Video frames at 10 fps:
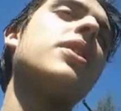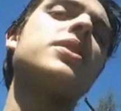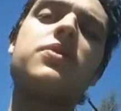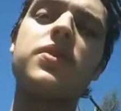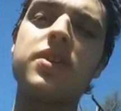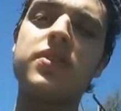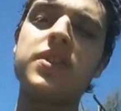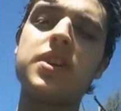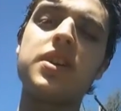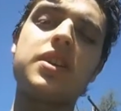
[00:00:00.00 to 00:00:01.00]
it's
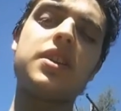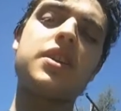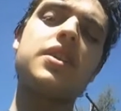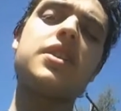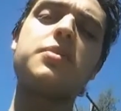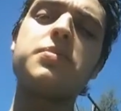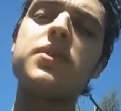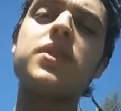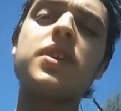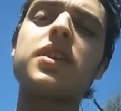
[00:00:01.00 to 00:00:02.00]
filmed, and then the
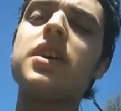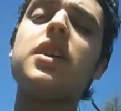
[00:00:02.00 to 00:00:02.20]
music.